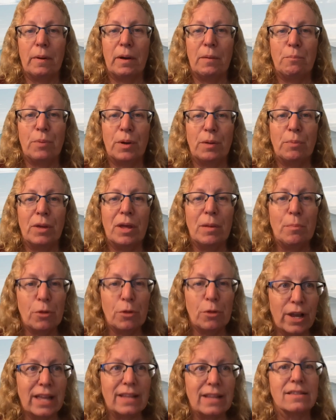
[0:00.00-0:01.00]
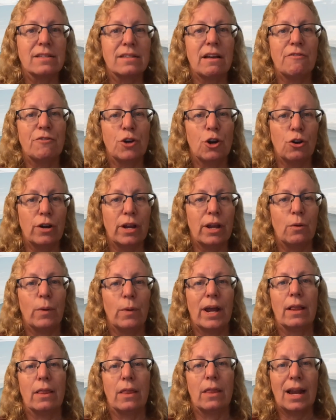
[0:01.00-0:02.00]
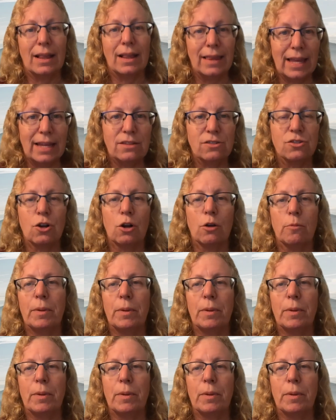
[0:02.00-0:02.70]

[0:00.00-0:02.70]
But people are getting stuff turned in. We had a lot of late start